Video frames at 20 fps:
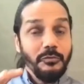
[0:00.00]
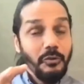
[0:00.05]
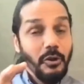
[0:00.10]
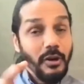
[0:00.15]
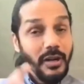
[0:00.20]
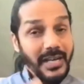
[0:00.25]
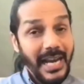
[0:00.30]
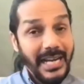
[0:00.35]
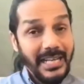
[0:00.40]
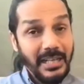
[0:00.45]
for
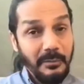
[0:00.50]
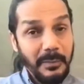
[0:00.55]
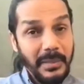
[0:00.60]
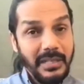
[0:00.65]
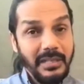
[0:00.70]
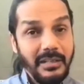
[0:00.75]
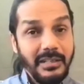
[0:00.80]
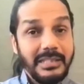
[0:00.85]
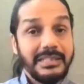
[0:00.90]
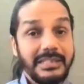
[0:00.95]
a
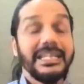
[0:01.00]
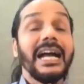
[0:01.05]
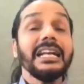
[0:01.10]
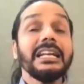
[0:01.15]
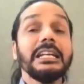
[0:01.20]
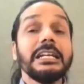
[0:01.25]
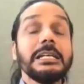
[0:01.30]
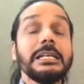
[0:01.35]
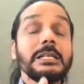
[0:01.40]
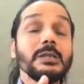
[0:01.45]
caterpillar, that
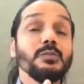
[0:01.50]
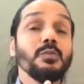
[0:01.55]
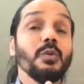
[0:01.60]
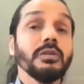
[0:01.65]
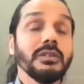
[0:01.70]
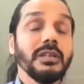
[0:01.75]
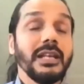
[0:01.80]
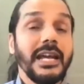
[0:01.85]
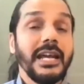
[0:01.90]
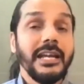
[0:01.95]
is what
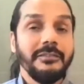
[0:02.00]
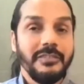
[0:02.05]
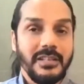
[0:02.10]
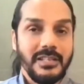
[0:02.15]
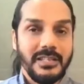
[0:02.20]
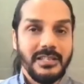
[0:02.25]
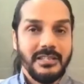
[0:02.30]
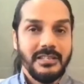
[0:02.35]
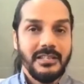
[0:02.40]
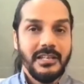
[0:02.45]
the life
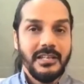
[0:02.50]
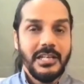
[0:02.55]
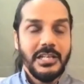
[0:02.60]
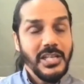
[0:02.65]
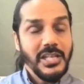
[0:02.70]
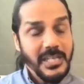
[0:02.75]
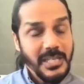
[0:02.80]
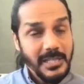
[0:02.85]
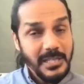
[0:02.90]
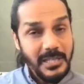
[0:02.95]
is,
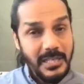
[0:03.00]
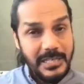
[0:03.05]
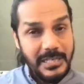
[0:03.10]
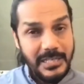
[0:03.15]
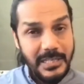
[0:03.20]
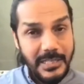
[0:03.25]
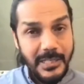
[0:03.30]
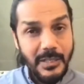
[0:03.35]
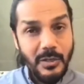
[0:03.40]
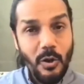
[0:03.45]
just
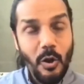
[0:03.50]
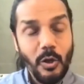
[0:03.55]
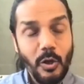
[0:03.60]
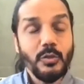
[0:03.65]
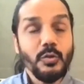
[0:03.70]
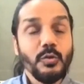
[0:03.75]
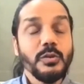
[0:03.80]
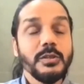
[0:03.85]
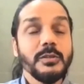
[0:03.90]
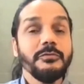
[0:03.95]
sitting on
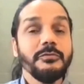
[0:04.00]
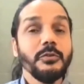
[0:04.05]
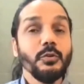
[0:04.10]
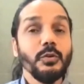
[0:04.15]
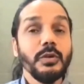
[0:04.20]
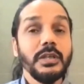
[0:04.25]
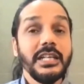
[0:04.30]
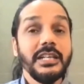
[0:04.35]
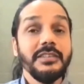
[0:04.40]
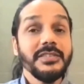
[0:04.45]
those few
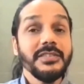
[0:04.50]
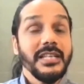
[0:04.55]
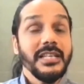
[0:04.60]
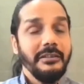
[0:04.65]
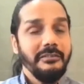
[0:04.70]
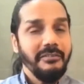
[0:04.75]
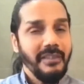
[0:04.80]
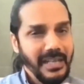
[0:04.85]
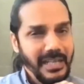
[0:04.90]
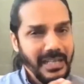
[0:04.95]
leaves,
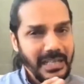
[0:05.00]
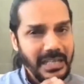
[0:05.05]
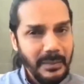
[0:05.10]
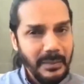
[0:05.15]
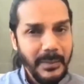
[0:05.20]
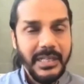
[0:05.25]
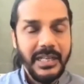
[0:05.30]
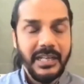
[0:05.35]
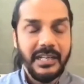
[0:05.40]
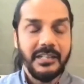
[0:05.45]
very
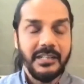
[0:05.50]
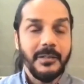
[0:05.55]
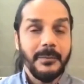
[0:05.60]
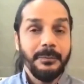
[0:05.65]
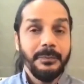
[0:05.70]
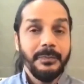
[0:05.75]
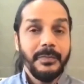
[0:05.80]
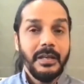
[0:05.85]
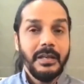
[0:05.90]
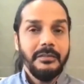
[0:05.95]
limited,
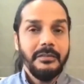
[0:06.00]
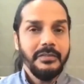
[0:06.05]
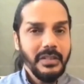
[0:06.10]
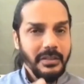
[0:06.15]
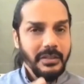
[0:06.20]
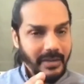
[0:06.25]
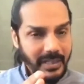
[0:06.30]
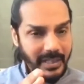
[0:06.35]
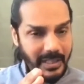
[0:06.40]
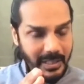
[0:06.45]
with a
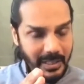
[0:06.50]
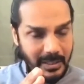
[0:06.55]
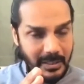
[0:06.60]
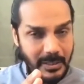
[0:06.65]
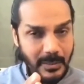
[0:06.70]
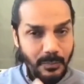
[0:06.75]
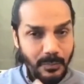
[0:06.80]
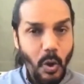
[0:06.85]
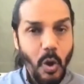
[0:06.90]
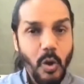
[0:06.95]
very
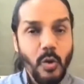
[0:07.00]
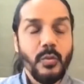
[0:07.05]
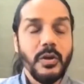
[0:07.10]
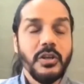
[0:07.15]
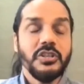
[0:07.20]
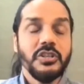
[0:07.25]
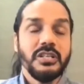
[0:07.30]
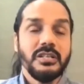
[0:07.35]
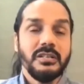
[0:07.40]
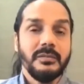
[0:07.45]
small
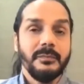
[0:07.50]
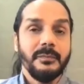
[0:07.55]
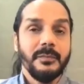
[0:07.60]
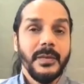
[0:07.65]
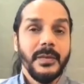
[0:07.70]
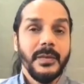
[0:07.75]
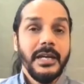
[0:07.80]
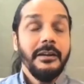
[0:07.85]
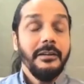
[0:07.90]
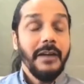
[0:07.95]
vision,
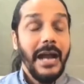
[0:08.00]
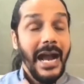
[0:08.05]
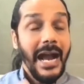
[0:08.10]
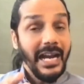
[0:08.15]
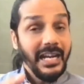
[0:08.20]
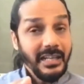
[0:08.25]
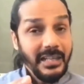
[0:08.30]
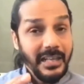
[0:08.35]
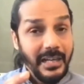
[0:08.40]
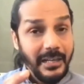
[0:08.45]

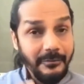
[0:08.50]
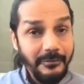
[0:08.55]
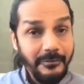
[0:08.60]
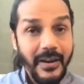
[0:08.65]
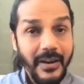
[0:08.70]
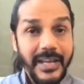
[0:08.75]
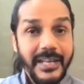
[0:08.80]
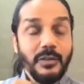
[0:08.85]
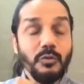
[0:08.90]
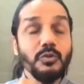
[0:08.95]
and
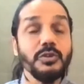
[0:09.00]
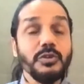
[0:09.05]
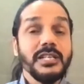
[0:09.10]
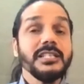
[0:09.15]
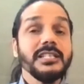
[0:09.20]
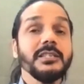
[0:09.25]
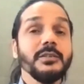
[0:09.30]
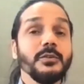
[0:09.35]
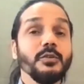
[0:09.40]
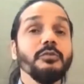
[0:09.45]
confined to
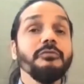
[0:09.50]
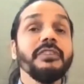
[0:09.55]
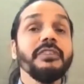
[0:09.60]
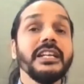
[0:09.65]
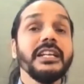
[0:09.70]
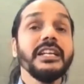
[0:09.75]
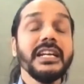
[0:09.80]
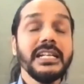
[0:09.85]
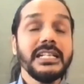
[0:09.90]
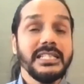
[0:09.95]
just
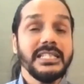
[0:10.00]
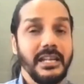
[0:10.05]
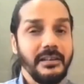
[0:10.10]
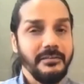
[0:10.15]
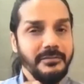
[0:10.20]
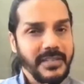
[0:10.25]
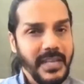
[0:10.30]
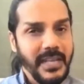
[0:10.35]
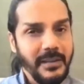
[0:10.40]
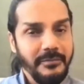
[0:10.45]
feeding itself
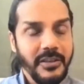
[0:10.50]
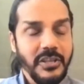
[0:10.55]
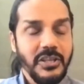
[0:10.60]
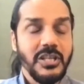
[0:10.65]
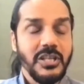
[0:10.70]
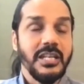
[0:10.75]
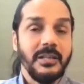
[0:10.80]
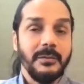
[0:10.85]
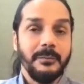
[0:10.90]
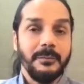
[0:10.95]

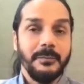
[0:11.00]
selfishly.